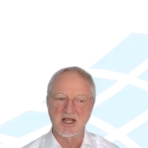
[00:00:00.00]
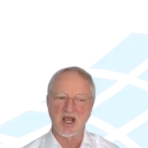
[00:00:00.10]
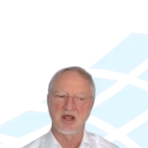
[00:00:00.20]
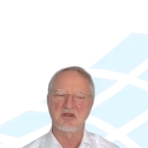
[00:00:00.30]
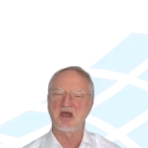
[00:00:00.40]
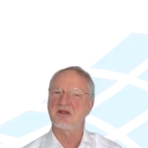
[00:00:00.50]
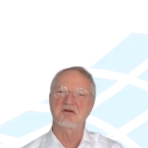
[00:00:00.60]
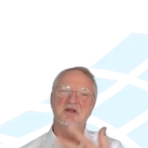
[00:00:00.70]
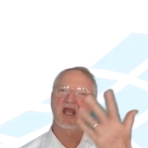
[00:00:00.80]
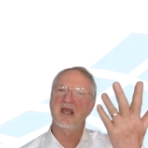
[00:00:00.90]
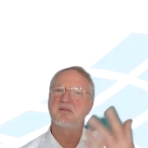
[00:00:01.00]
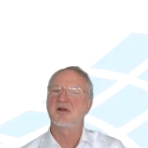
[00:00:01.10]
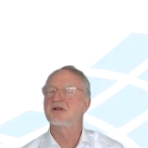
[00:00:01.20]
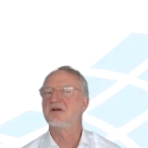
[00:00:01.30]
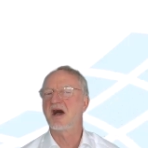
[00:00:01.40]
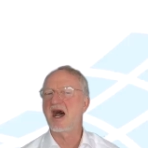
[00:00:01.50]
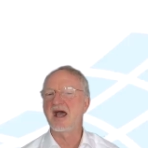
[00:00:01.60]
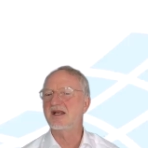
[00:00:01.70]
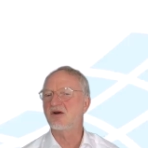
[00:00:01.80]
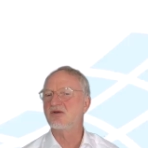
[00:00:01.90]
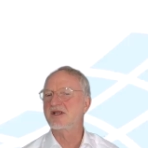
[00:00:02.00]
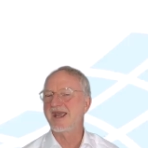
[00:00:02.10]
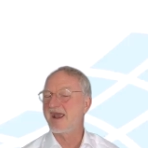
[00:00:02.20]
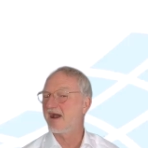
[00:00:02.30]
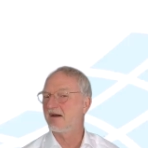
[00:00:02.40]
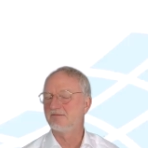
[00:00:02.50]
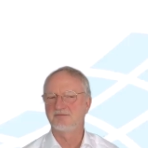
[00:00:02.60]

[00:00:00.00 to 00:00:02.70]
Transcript: and the other cable I don't care.